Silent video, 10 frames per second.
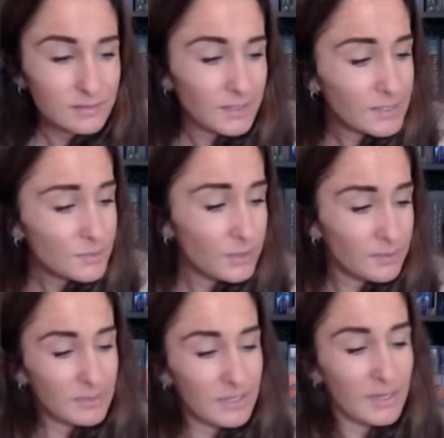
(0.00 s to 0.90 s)
That's what
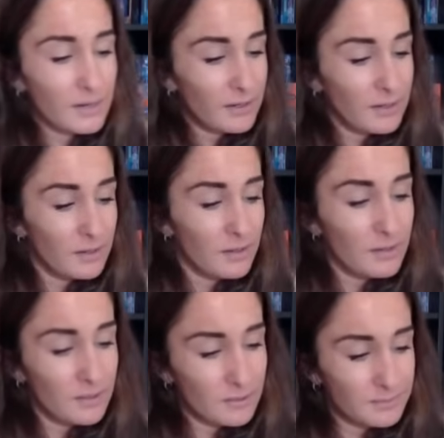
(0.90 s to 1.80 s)
I'm
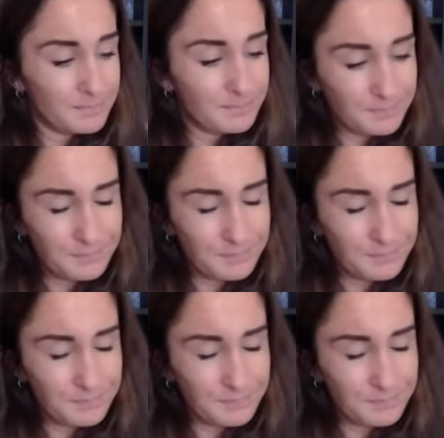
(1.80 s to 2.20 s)
getting.